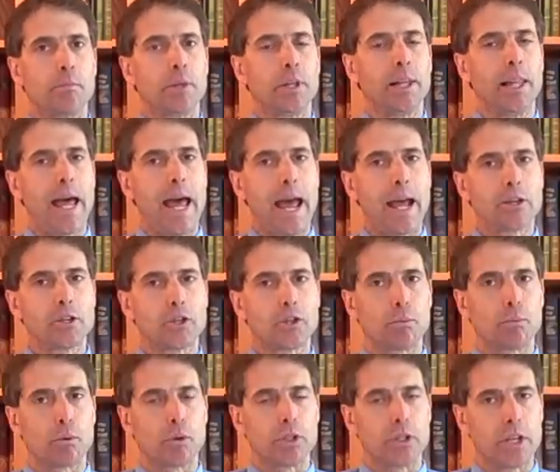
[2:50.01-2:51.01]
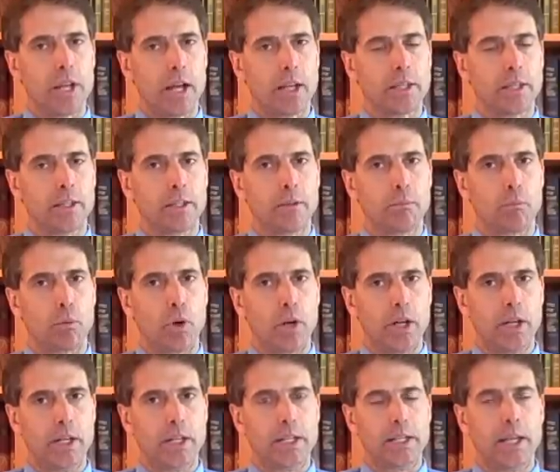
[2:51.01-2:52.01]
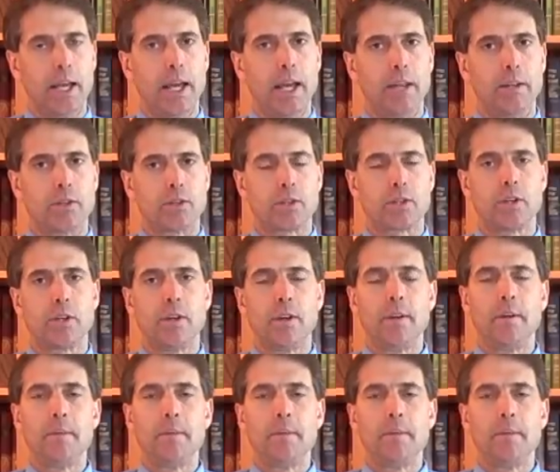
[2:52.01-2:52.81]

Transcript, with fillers: plaques are protecting the brain against.